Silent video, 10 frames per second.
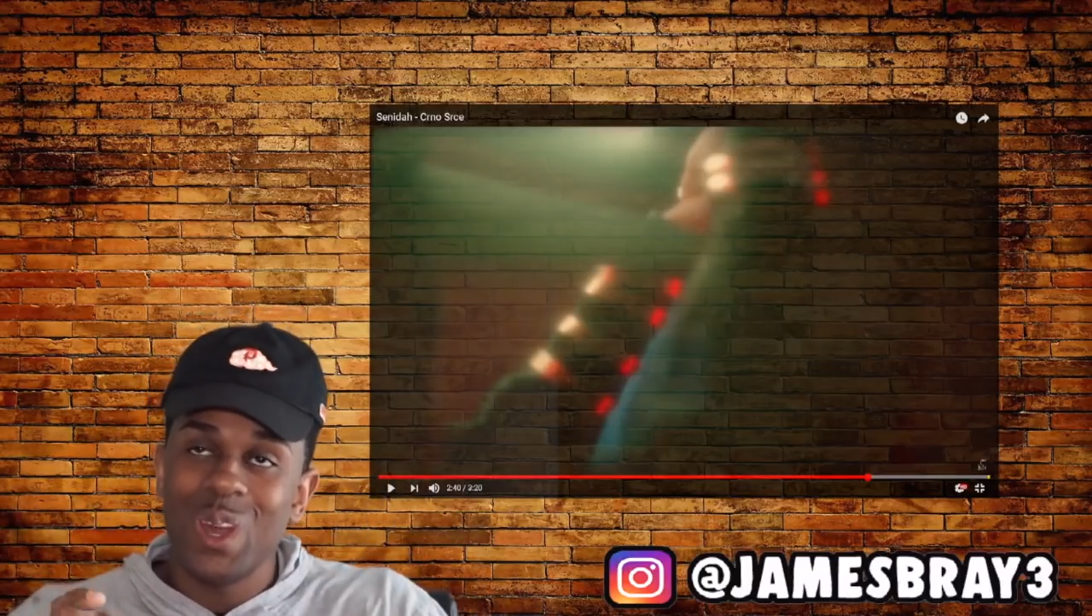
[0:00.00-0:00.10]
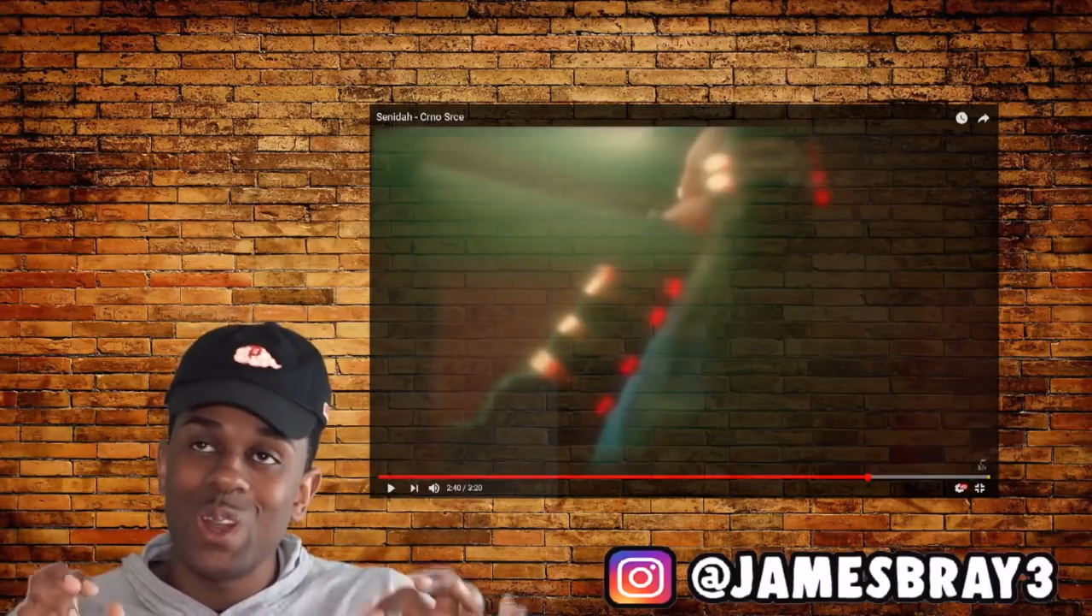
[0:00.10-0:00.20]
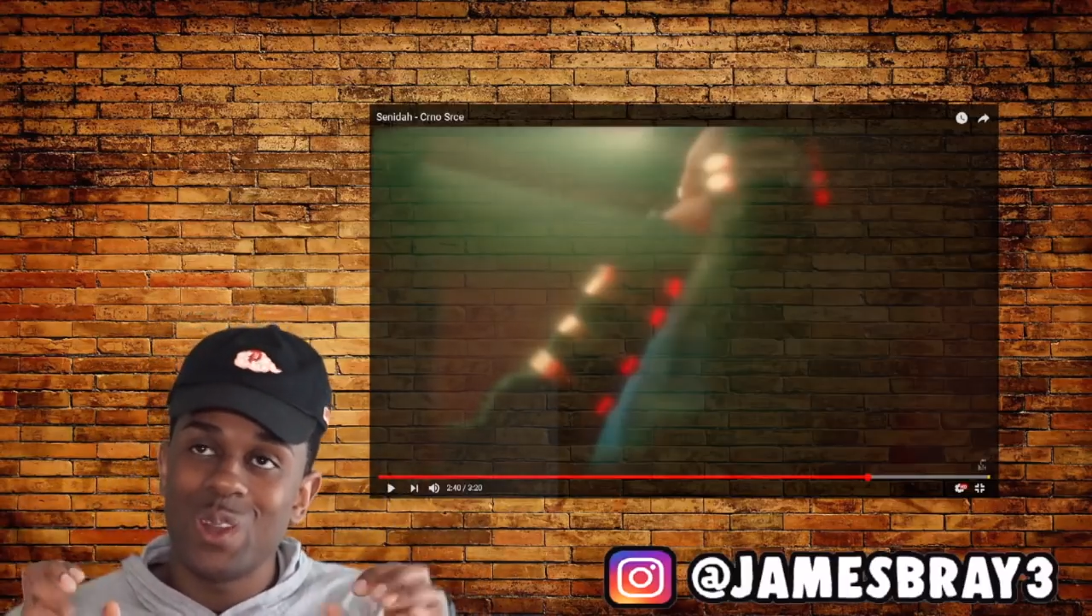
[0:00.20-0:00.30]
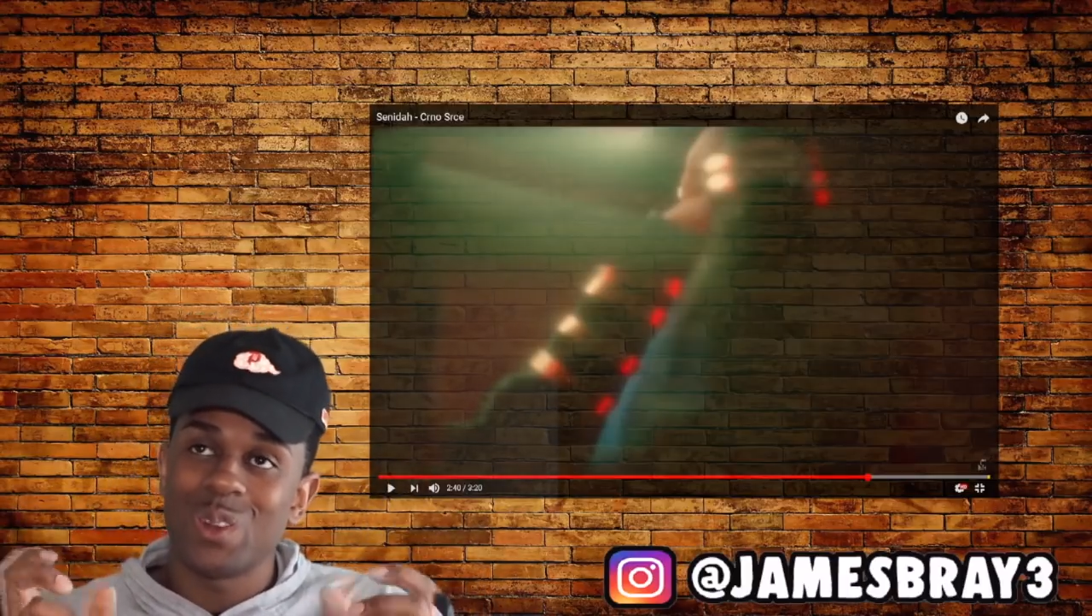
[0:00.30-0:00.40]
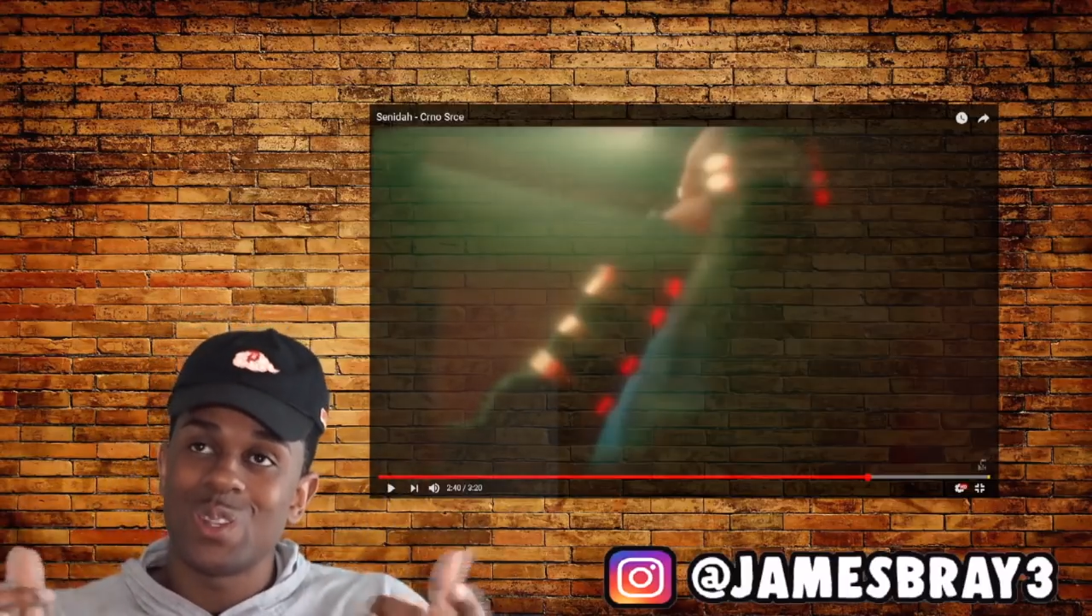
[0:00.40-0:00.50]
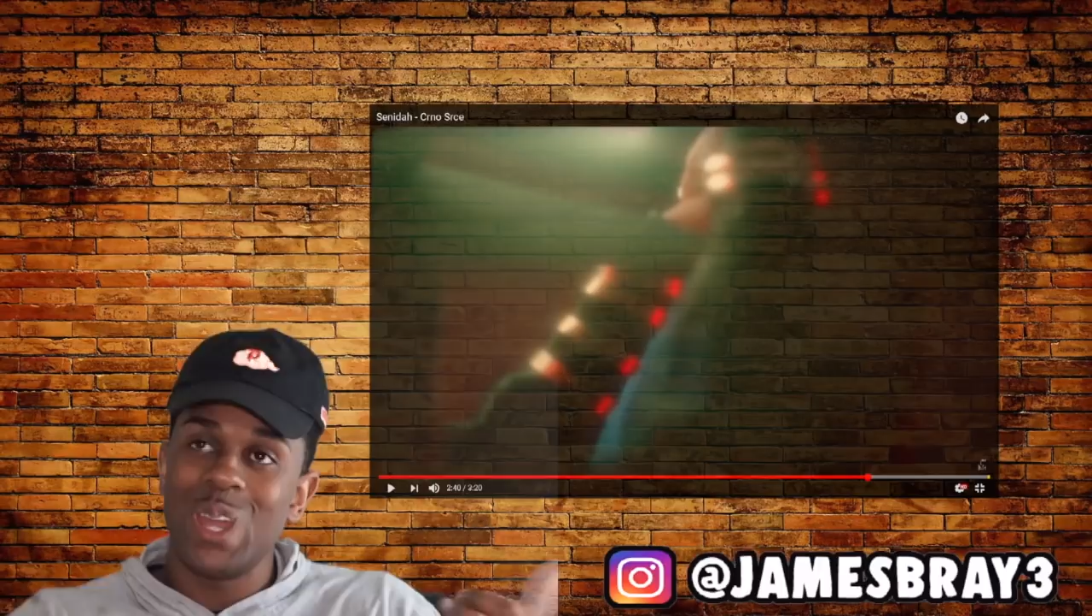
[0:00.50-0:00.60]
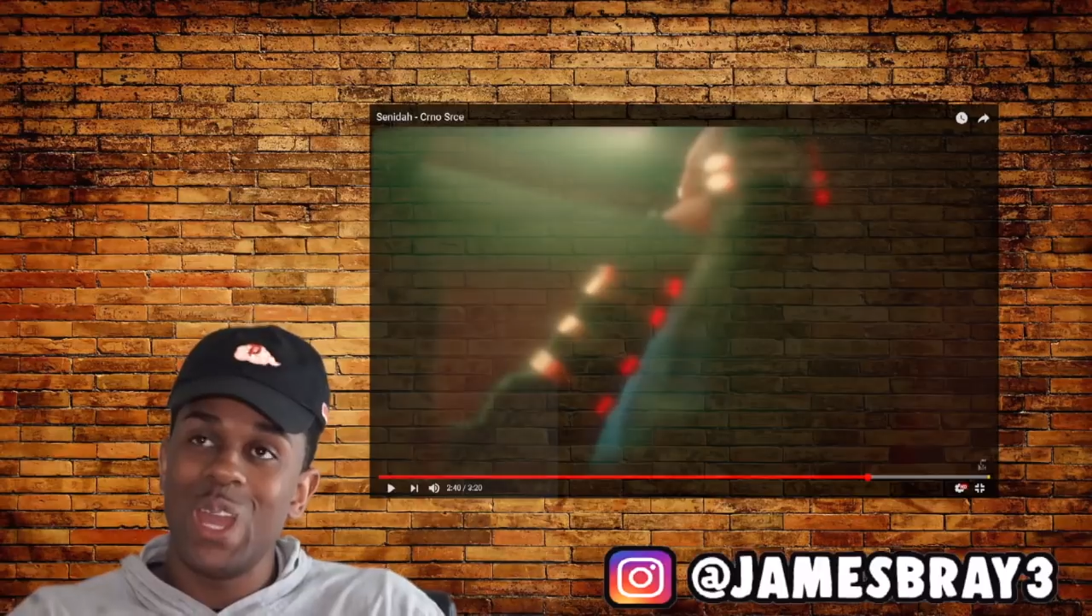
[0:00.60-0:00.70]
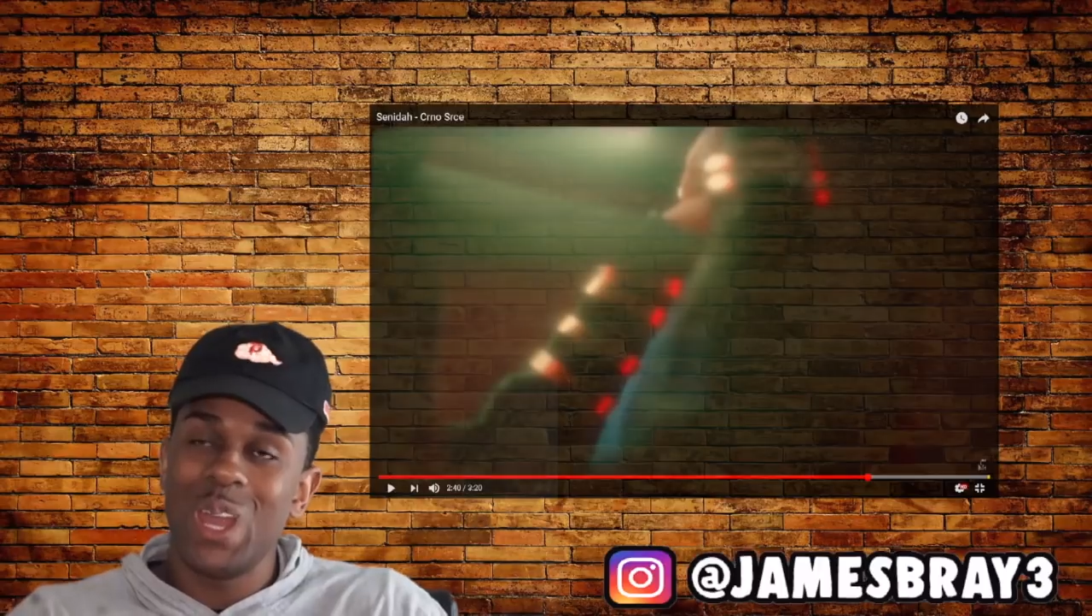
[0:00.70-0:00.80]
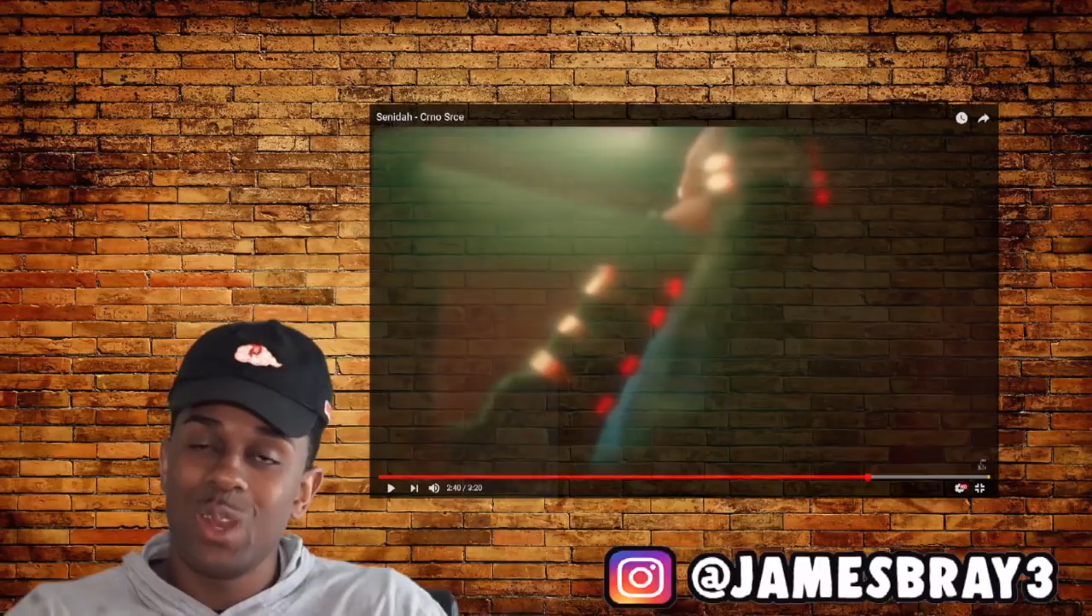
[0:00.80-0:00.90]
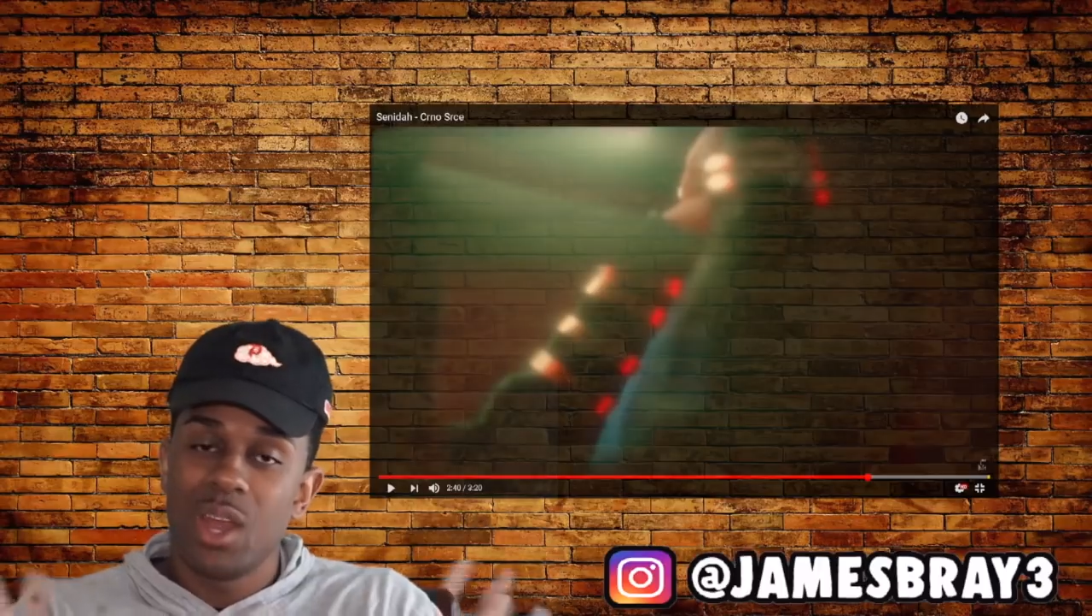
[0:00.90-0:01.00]
and
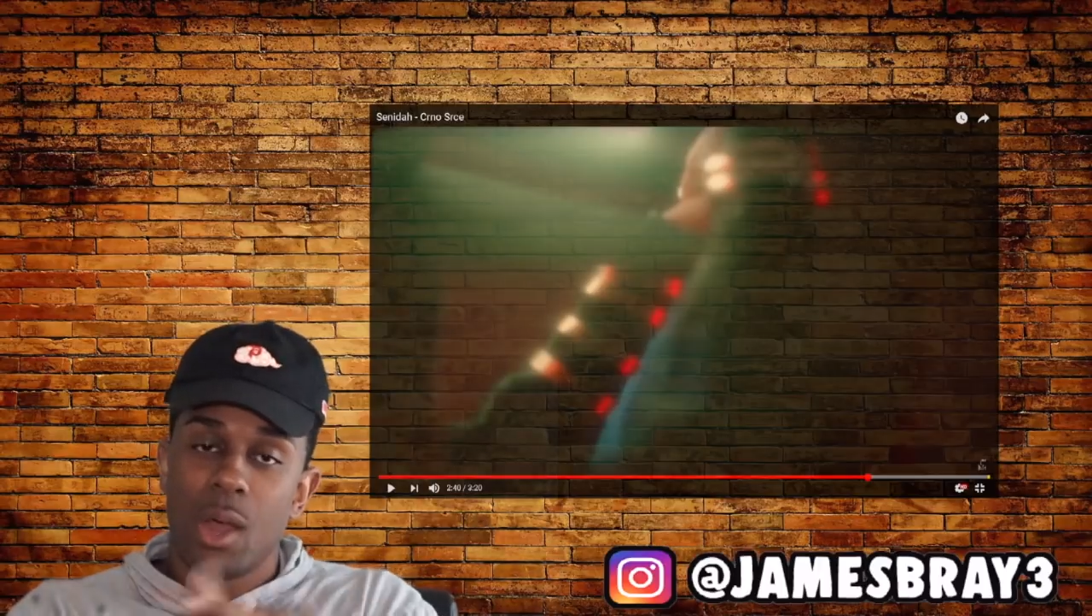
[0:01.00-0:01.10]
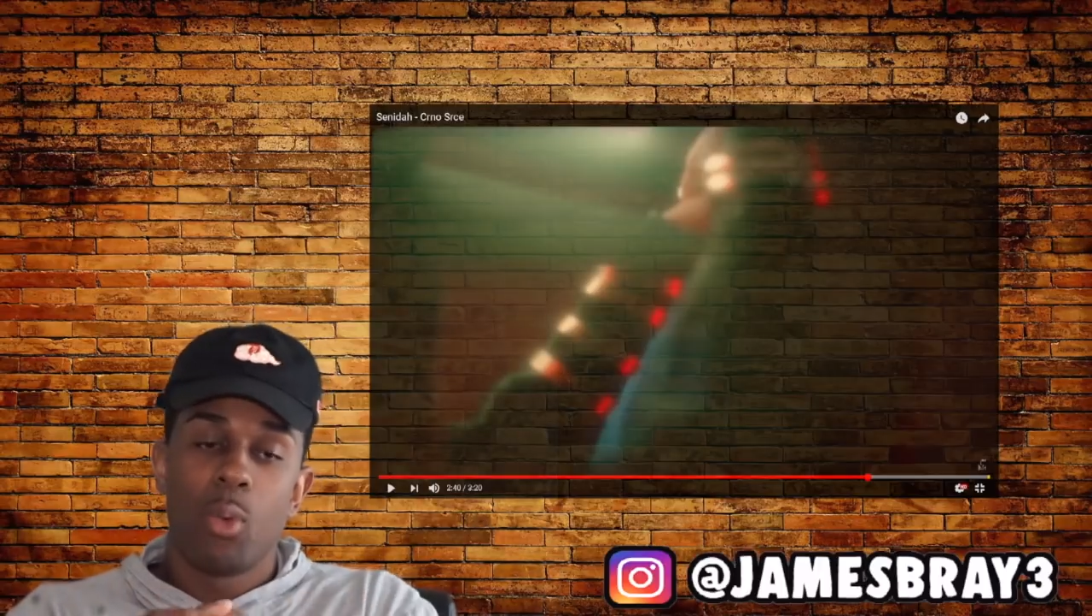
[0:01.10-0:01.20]
understand